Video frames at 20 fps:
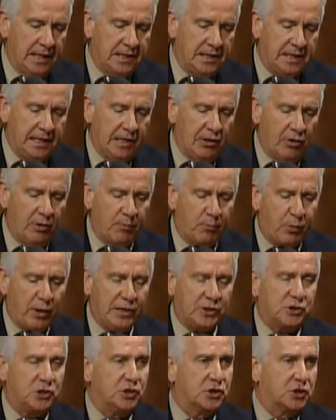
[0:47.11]
dear and
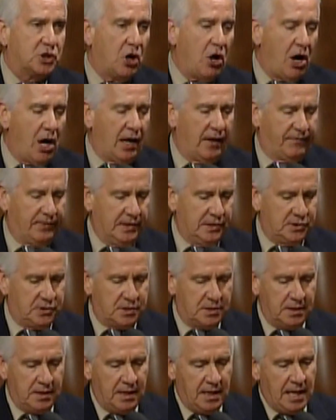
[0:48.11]
precious to all of
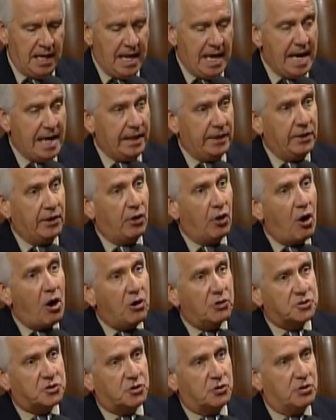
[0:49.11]
us, and they're
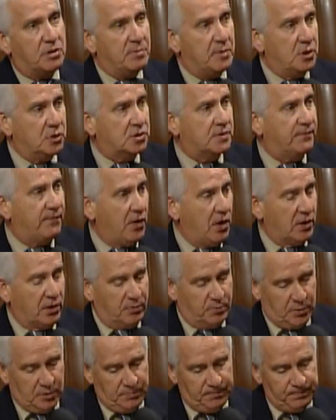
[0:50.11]
also the most
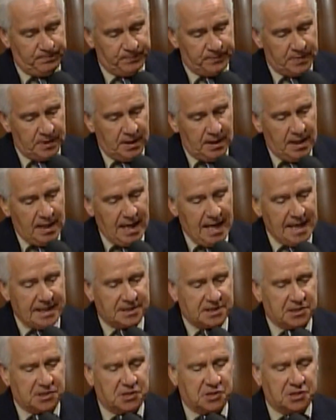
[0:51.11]
vulnerable.
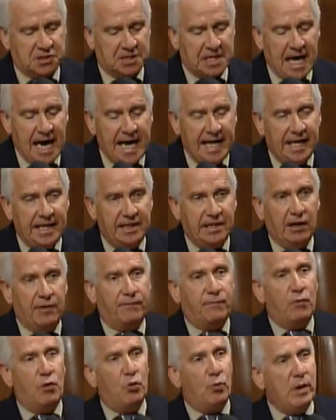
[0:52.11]
As a society,
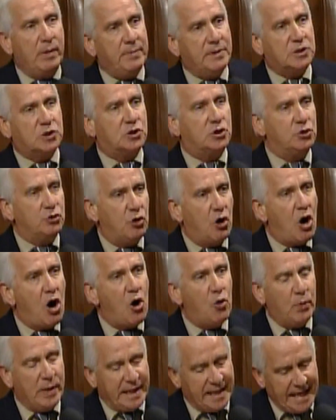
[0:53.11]
therefore, we must do
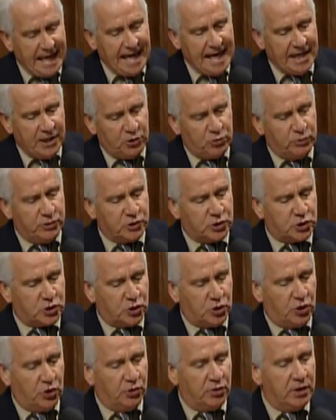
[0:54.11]
all we can to
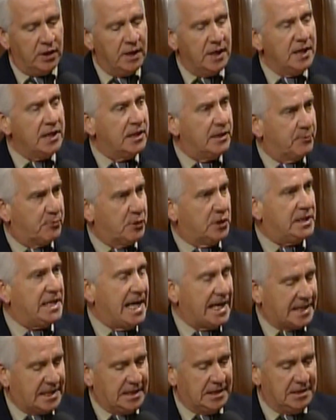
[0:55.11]
ensure the
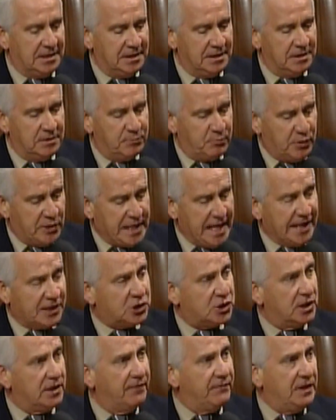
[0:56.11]
protection
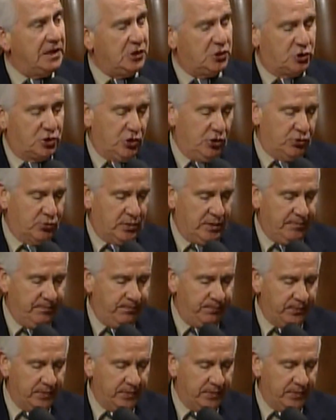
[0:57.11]
of these children.